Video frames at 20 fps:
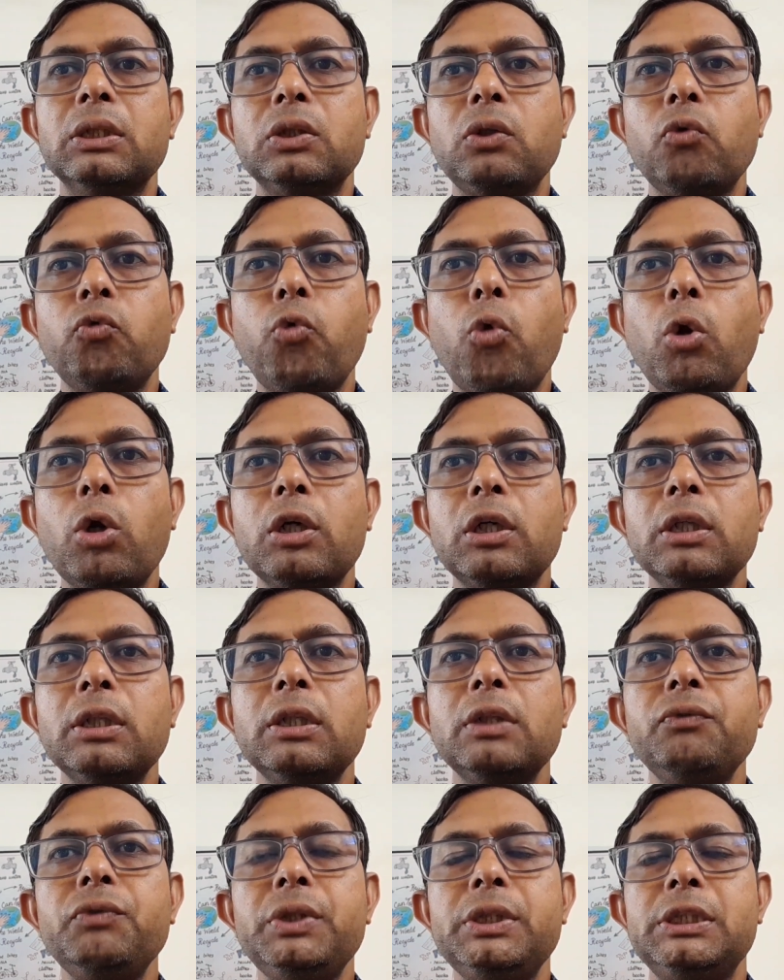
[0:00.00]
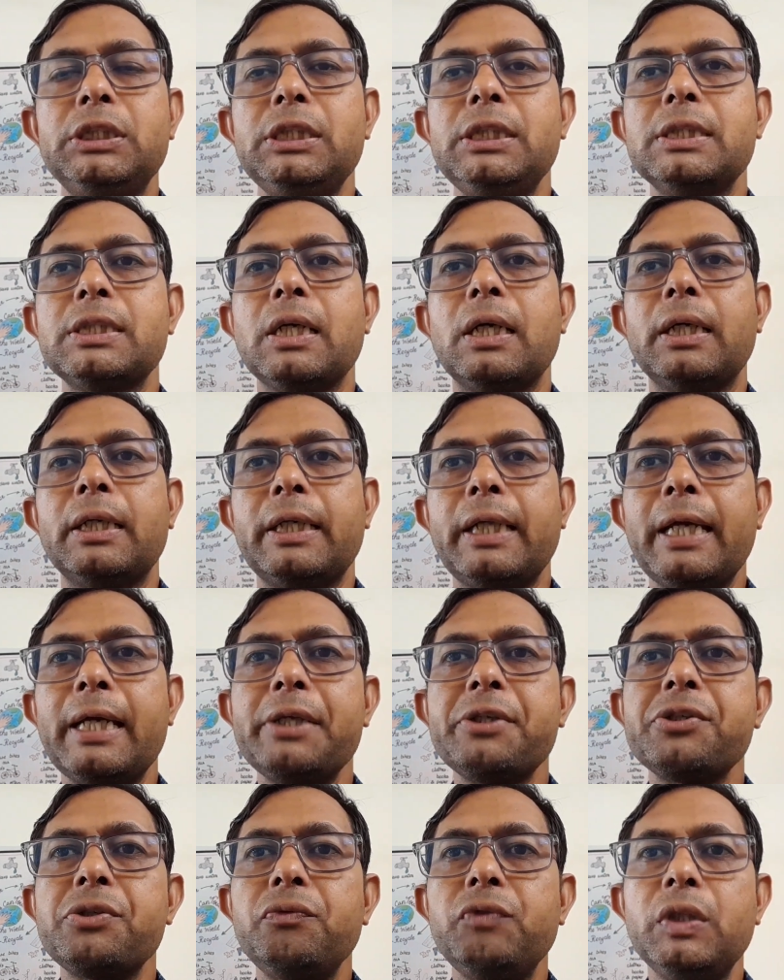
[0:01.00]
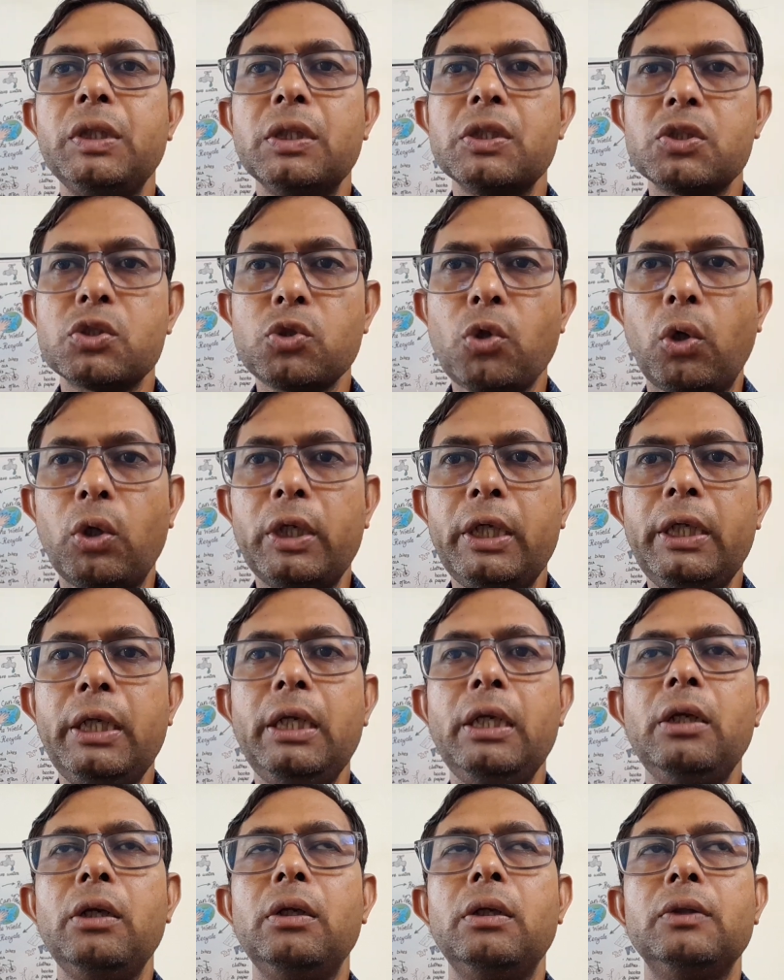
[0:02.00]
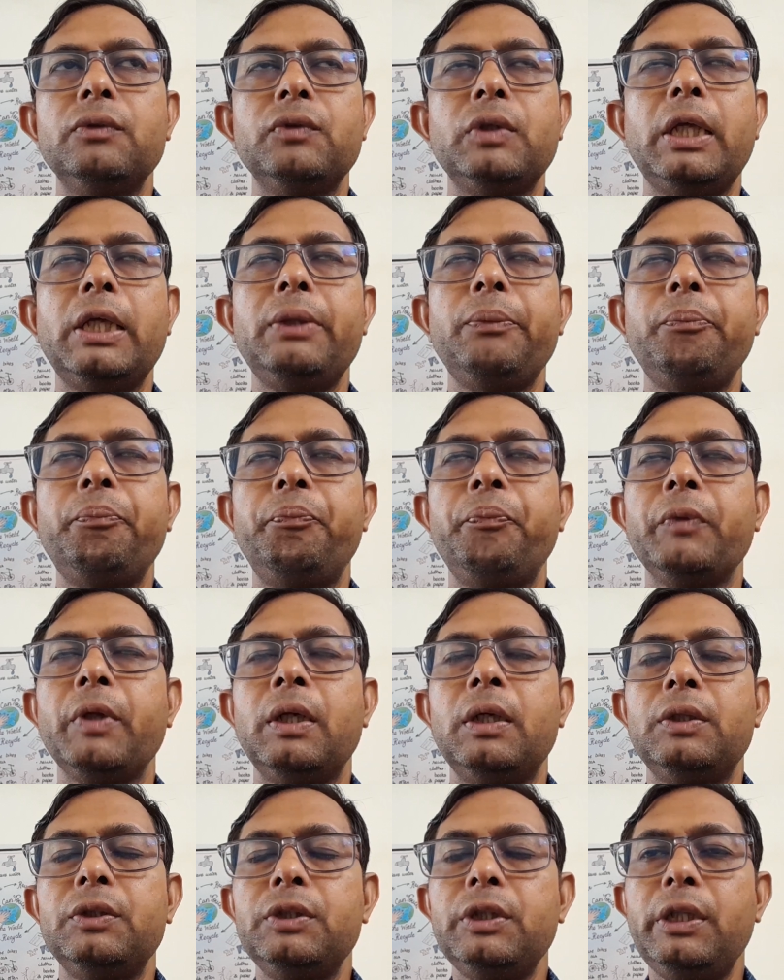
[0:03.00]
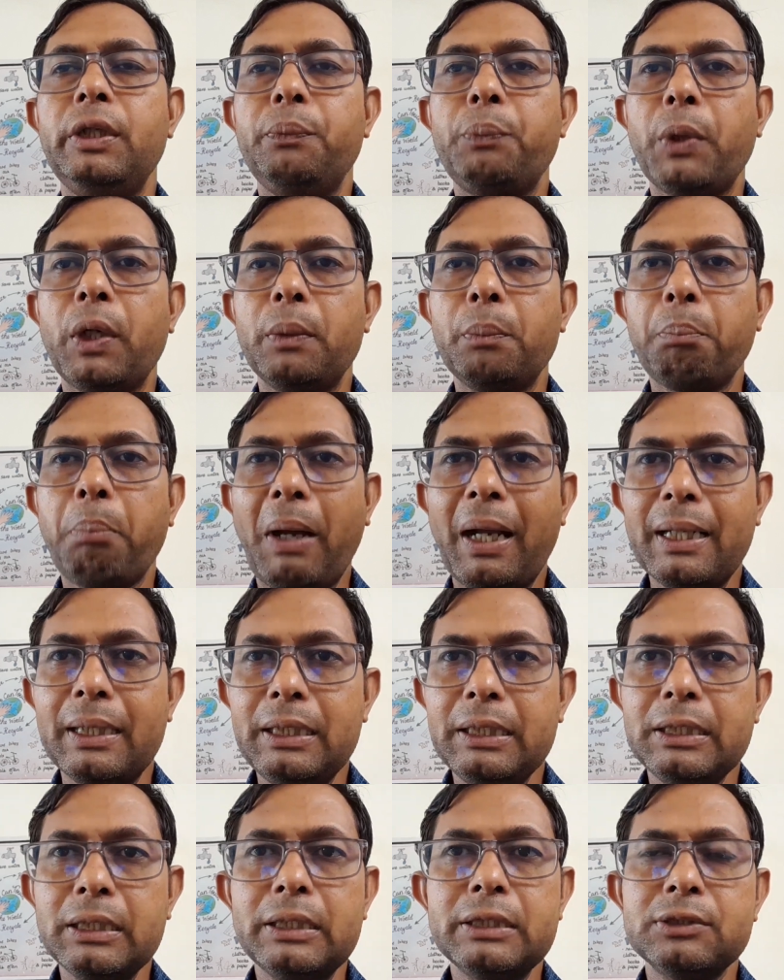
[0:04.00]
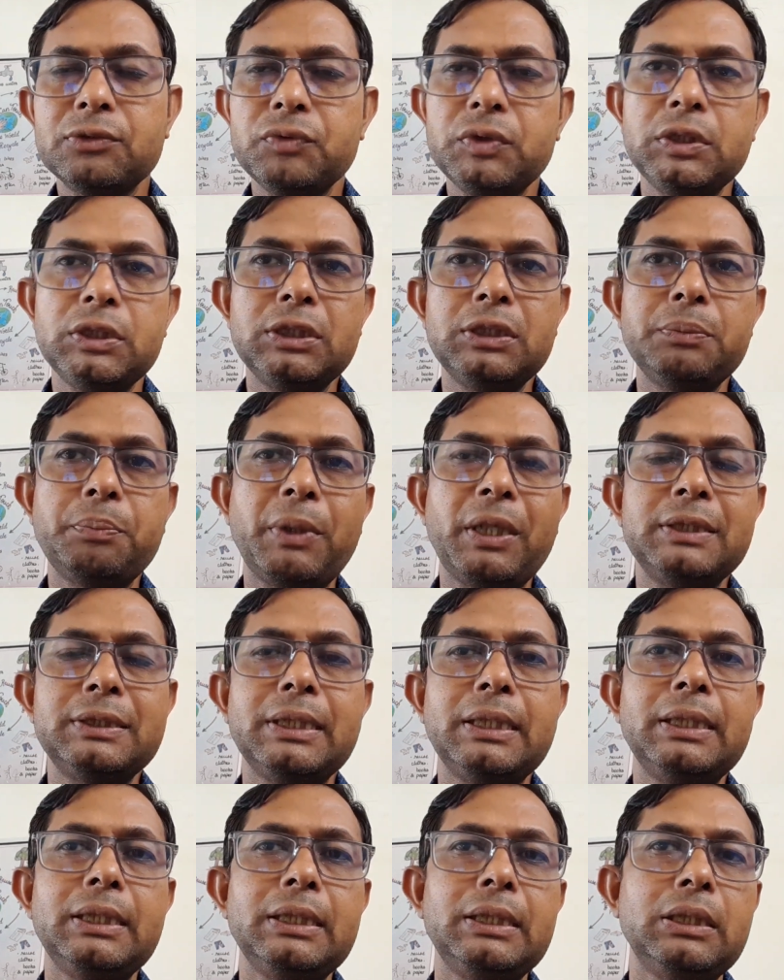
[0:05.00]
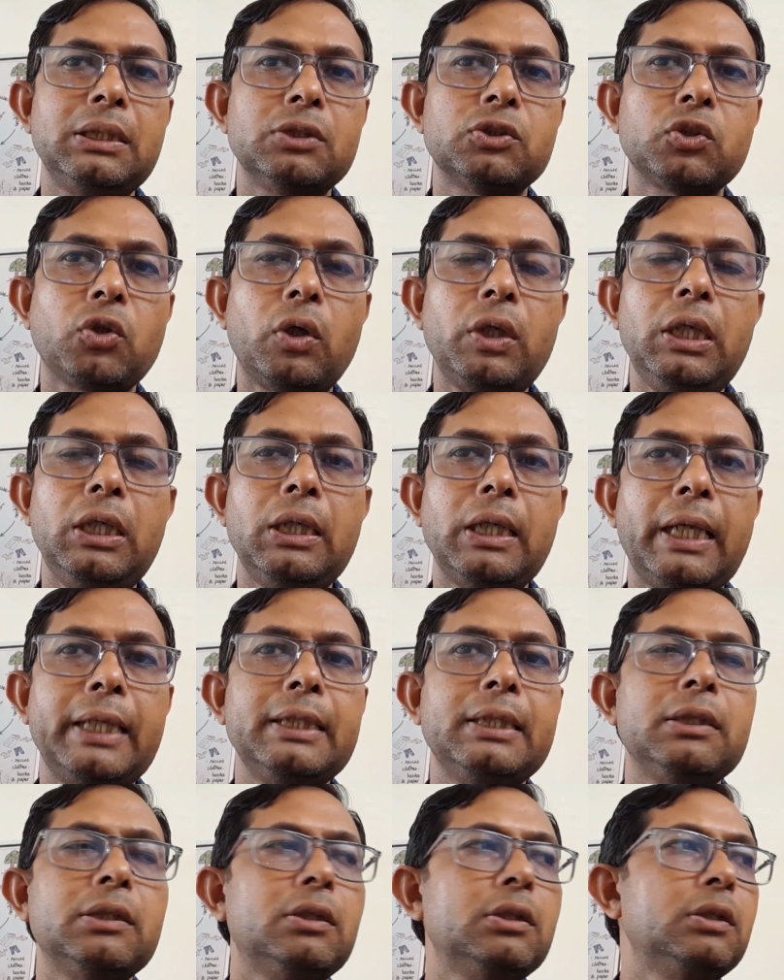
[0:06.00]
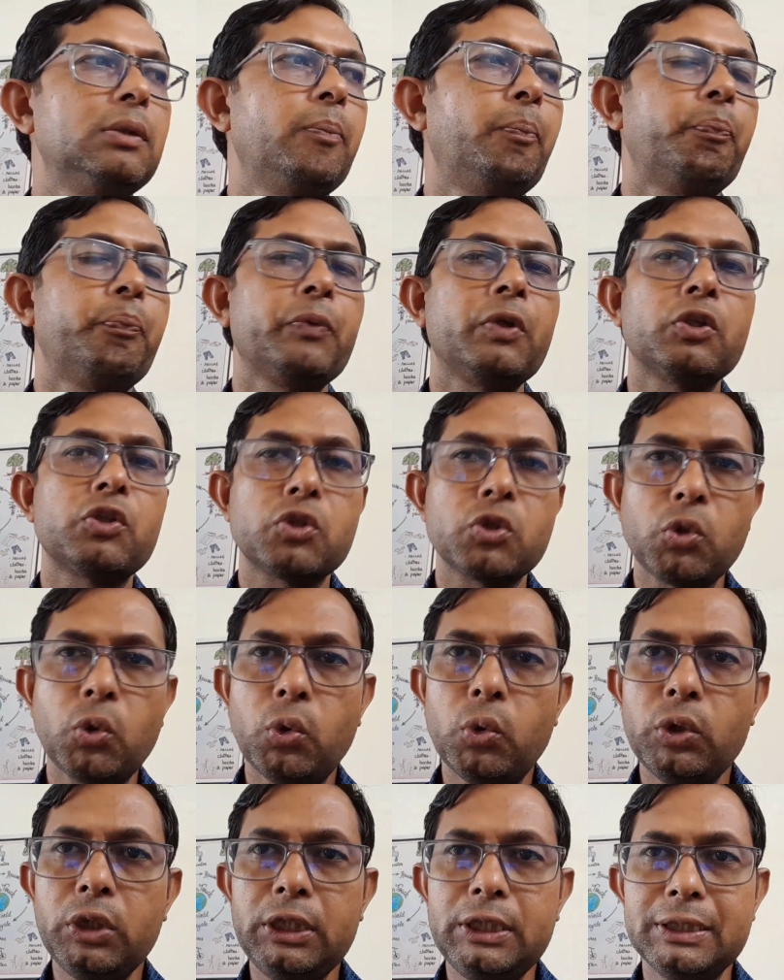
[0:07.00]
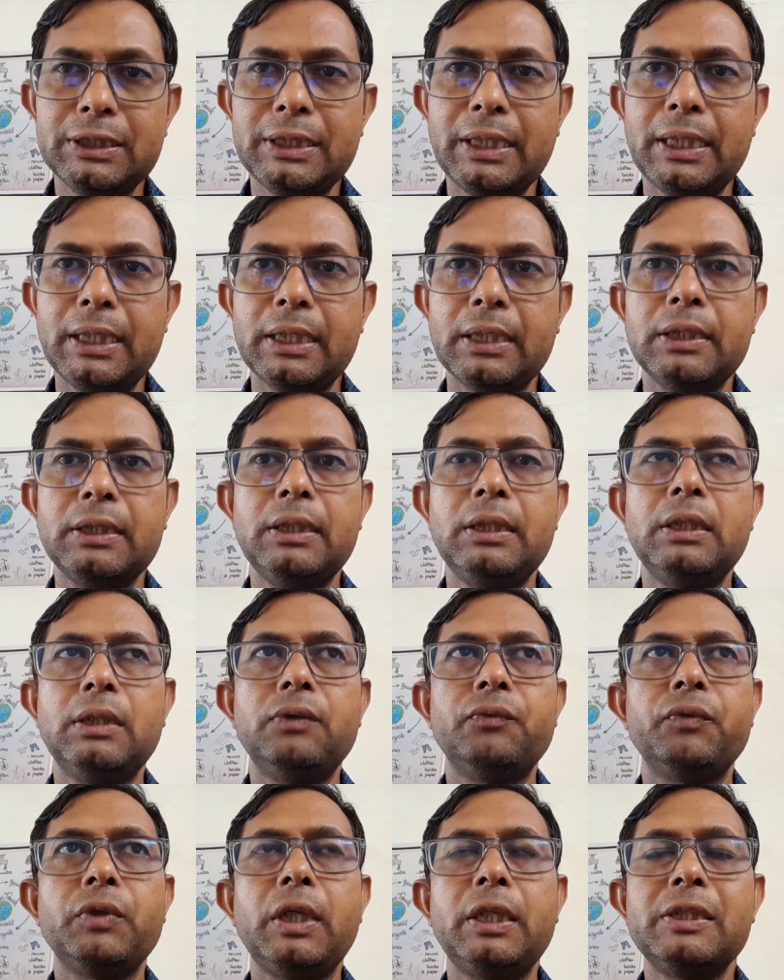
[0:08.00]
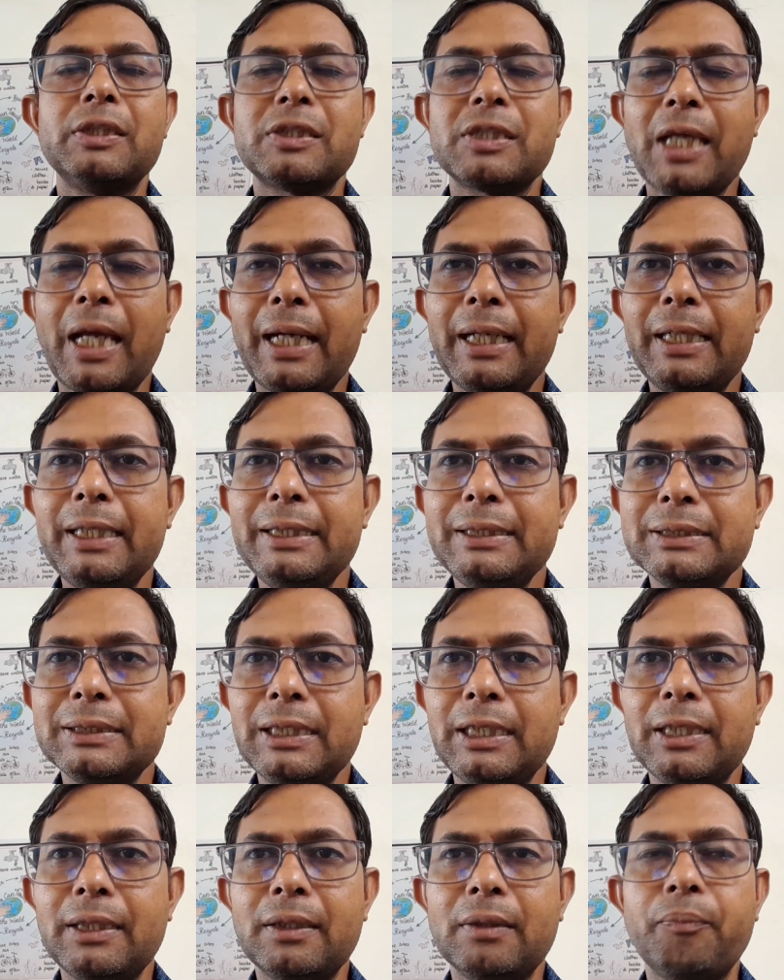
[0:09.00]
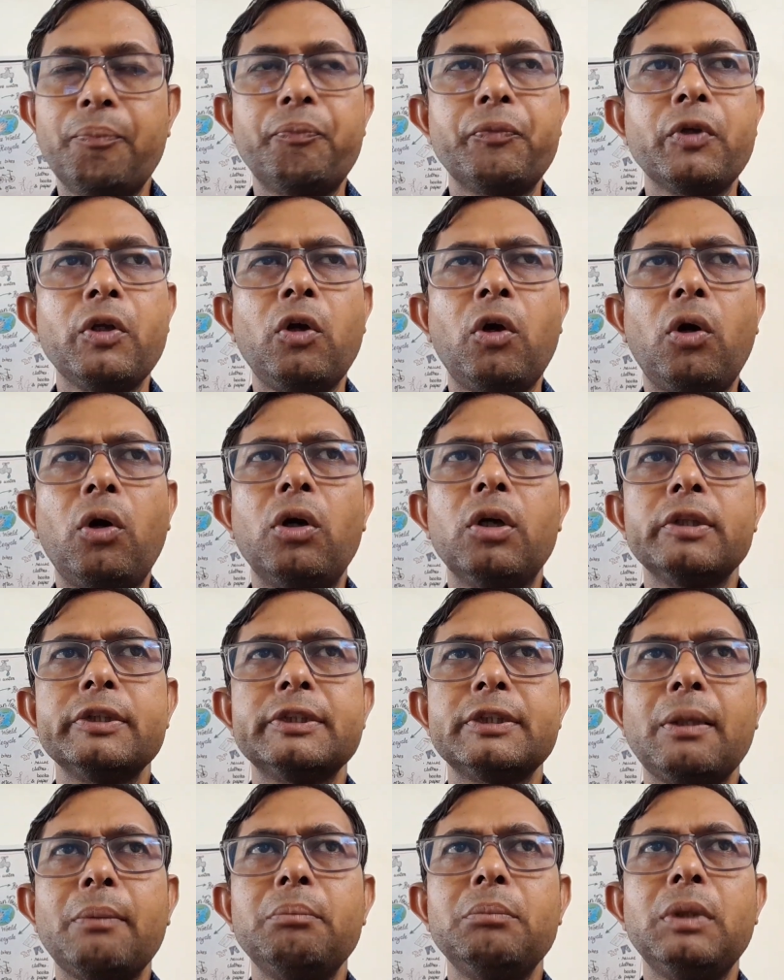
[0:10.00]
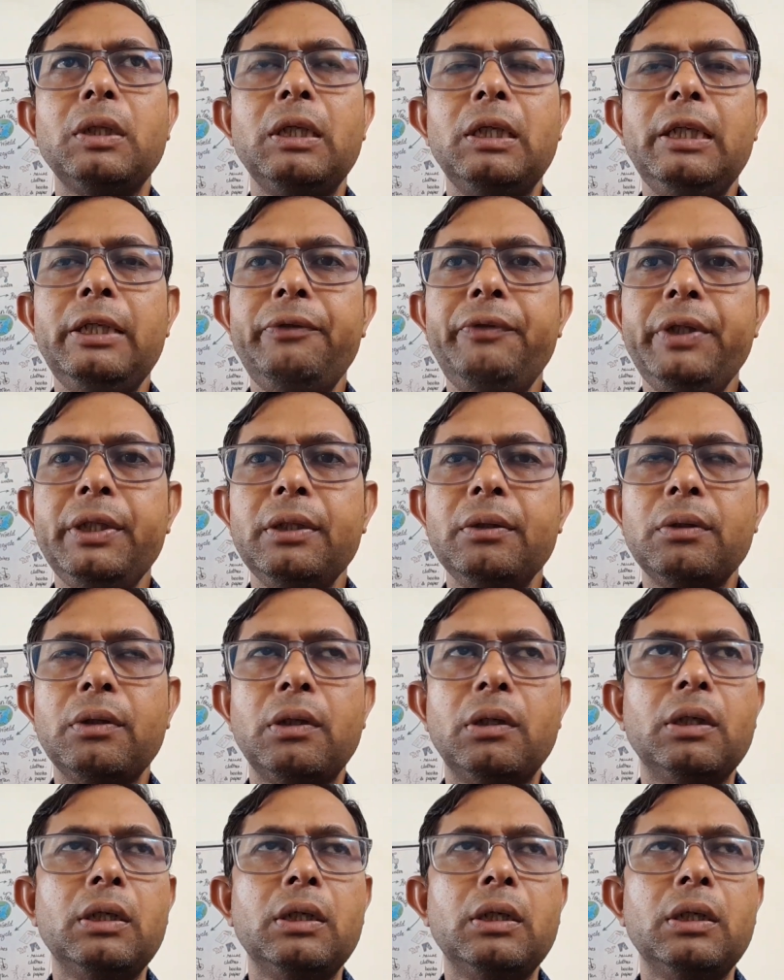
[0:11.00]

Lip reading: The water which is attached with the soil, then the different particles which is present in the soil, like stone is there, then sand is there, or some living